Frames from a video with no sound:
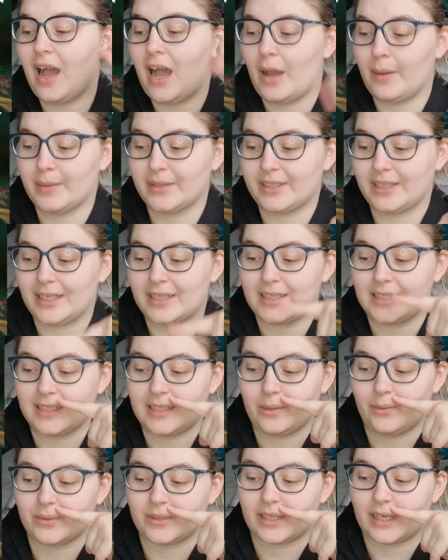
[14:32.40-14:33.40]
I'm excited to
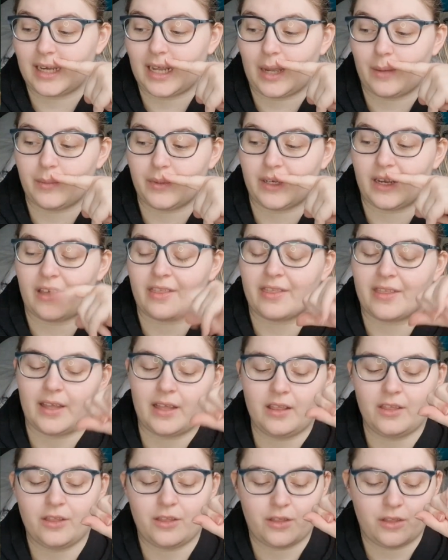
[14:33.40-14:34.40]
see what's going to happen. I
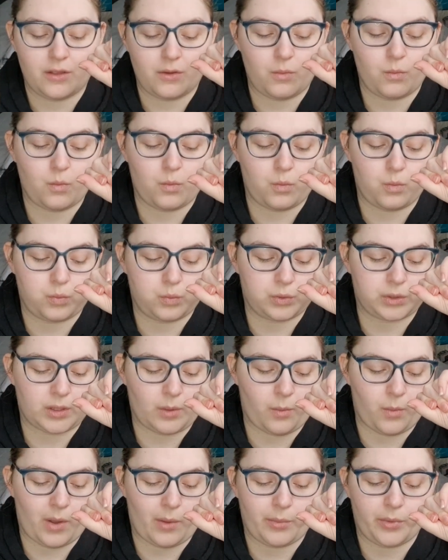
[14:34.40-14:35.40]
think the
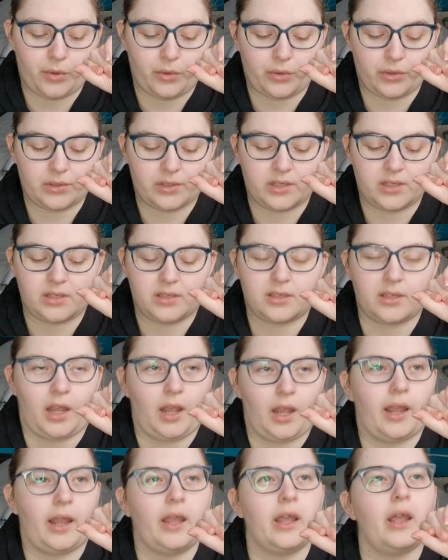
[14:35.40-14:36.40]
Somewhere Beyond the
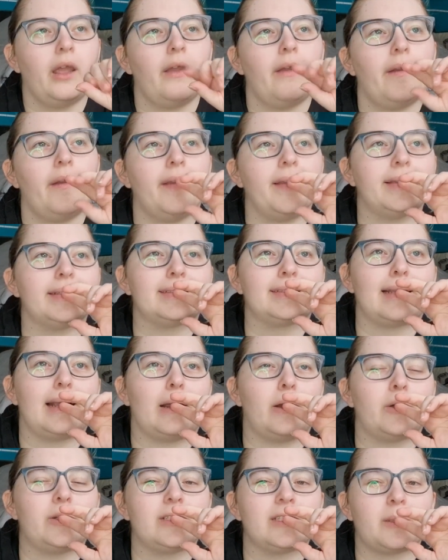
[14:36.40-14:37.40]
Sea is
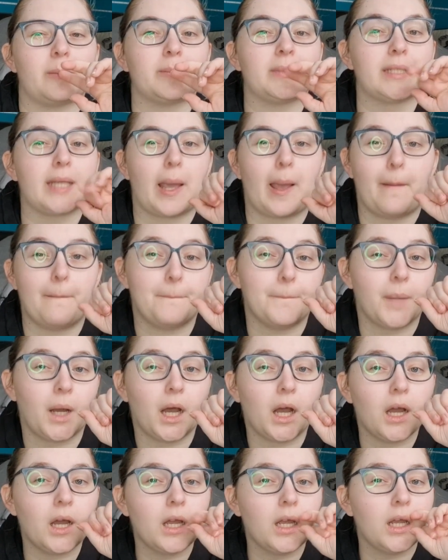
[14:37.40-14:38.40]
out in
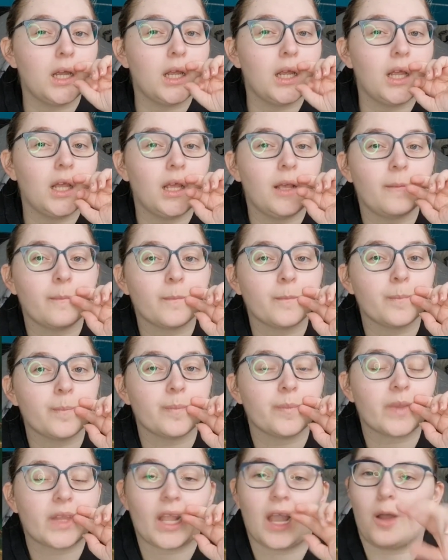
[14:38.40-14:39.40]
September.
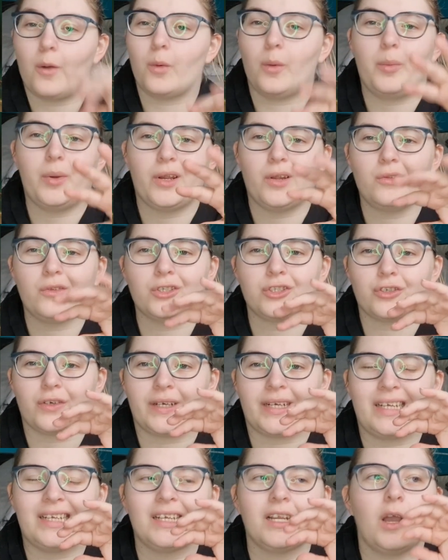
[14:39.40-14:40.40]
I will put it on the
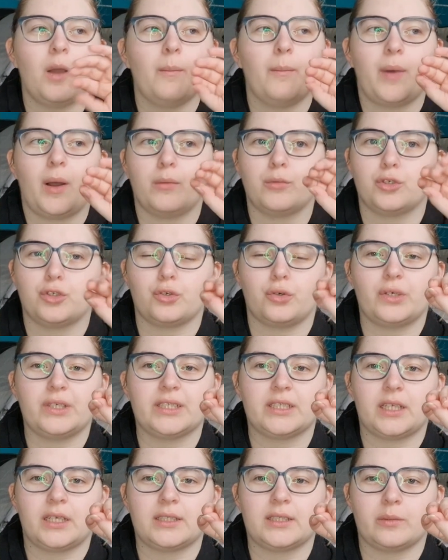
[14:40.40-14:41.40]
screen, but I'm sure
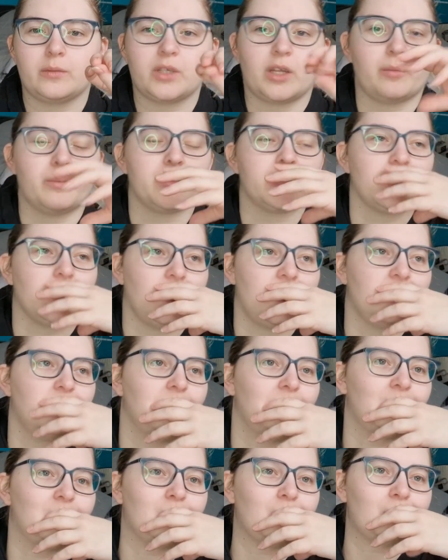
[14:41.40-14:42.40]
it's September time.
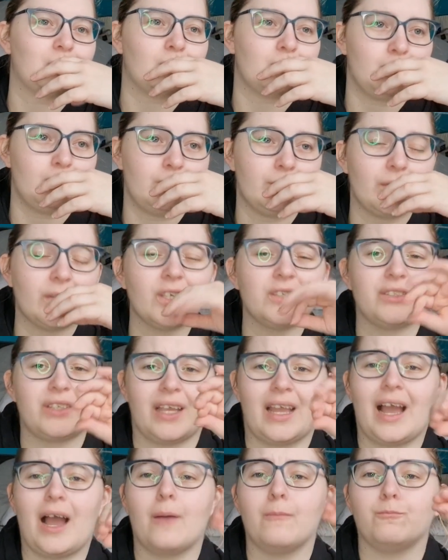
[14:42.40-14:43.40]
So
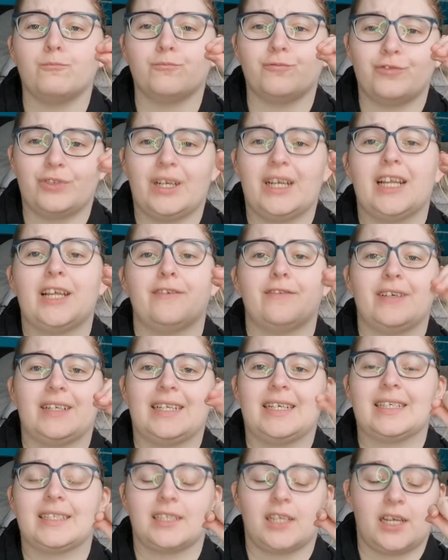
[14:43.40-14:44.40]
yeah, I'm
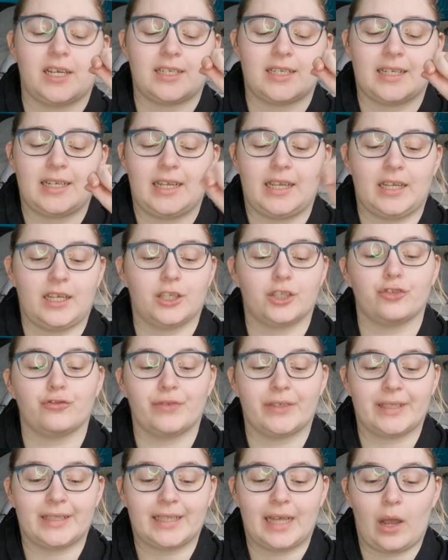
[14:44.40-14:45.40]
really excited and eager to
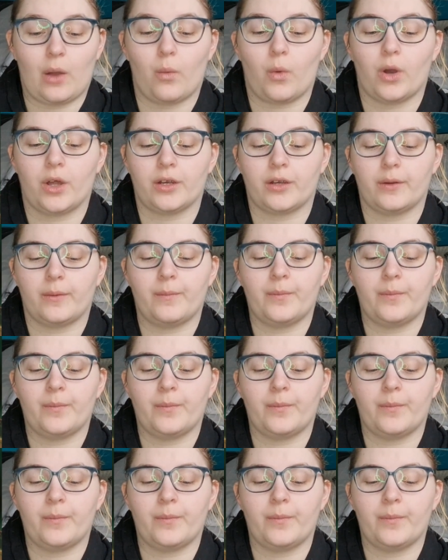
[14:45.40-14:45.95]
read that one.